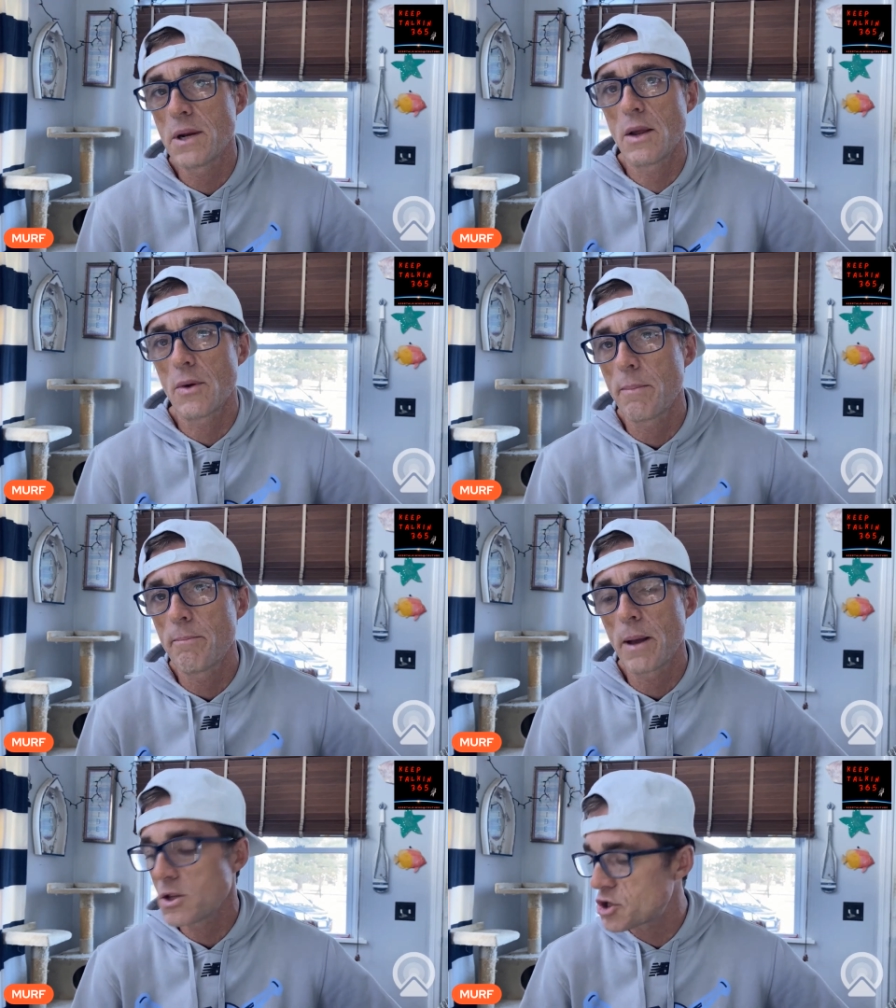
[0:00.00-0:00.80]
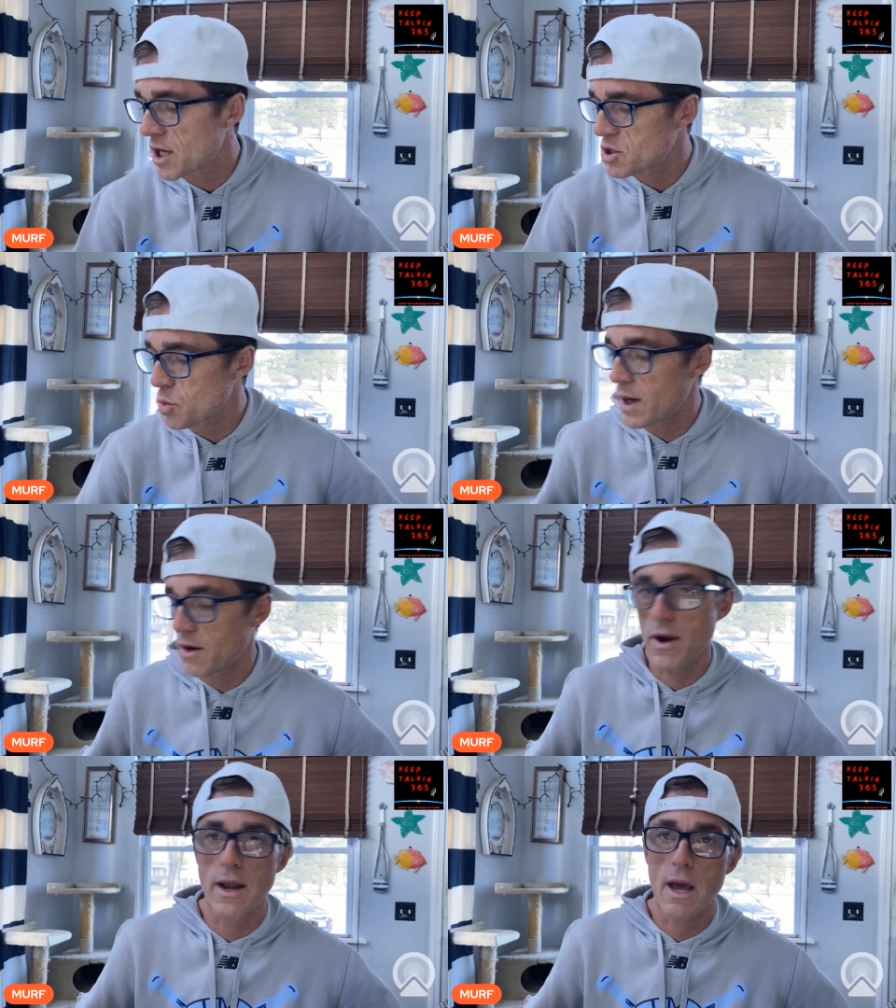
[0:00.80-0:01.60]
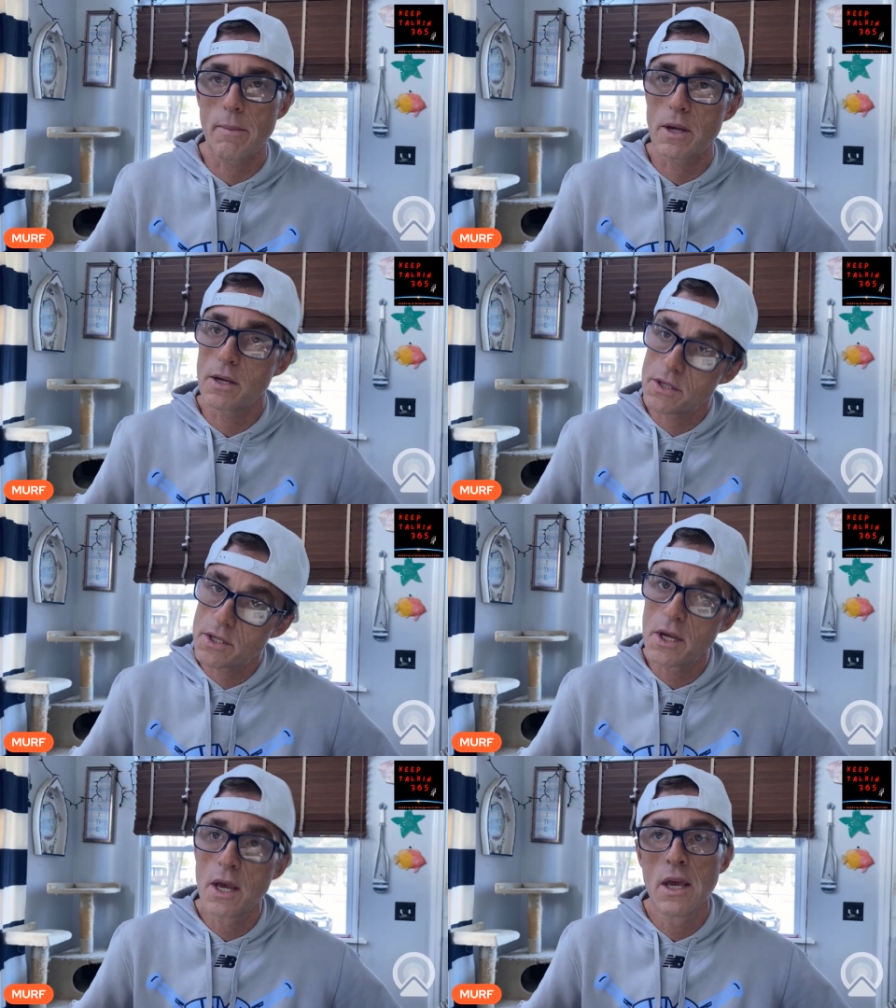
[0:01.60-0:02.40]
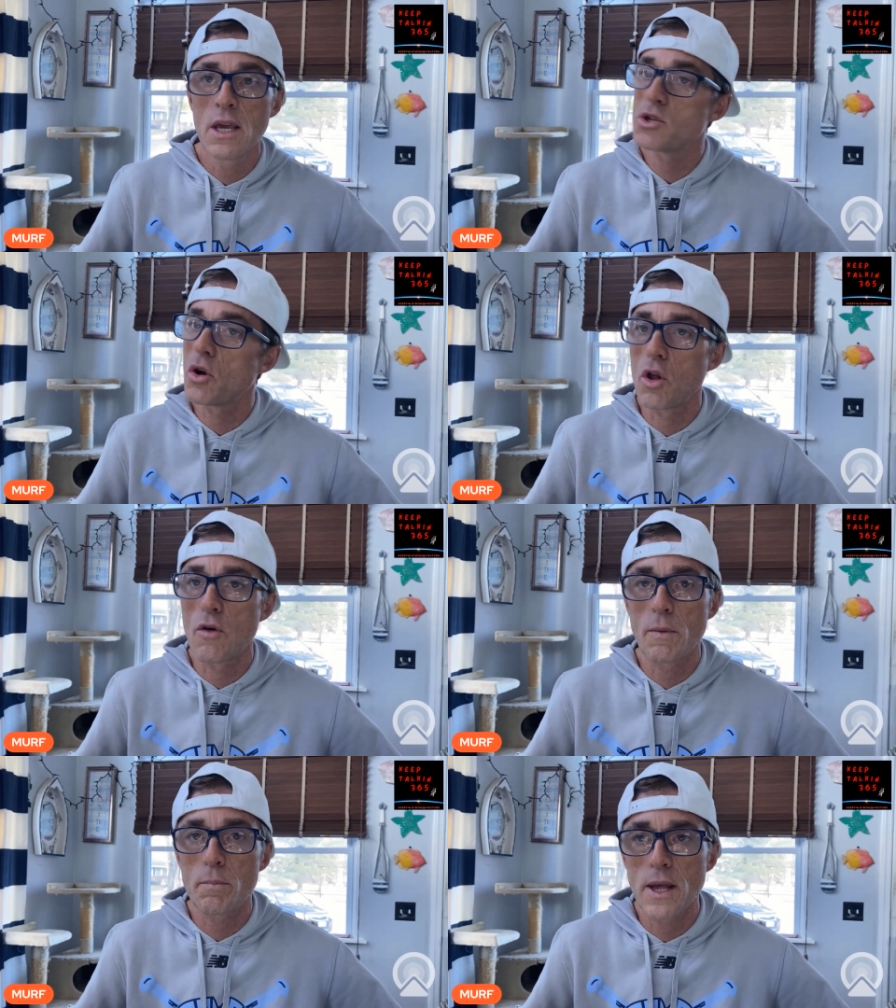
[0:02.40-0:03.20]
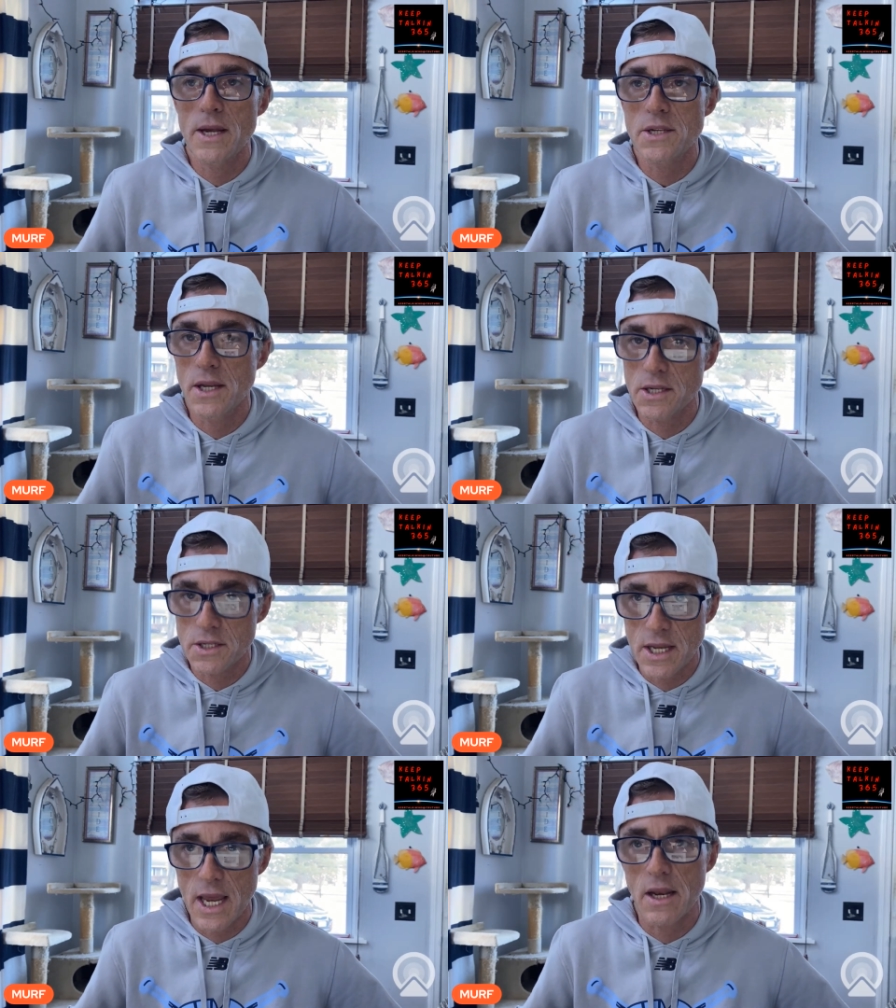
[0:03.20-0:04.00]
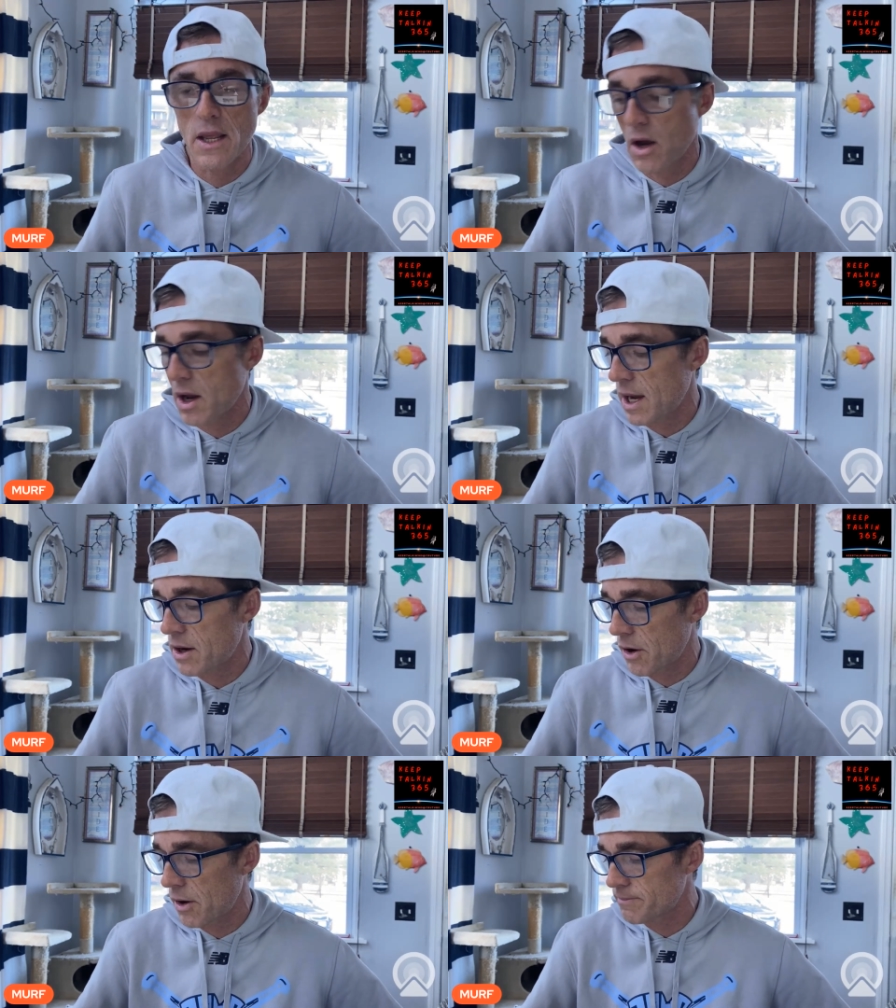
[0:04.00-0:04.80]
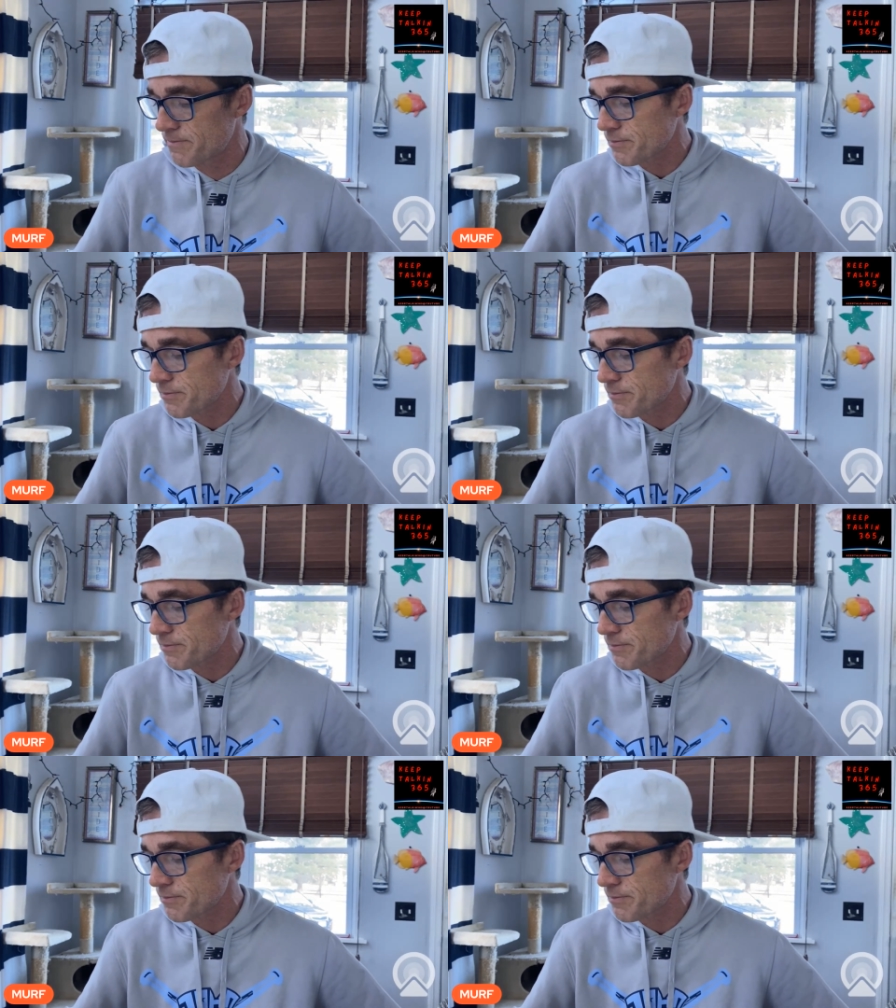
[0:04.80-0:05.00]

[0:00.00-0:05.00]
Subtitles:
But anyway, Belichick's winning right now because he's all over the place and he's dating a young hot girl.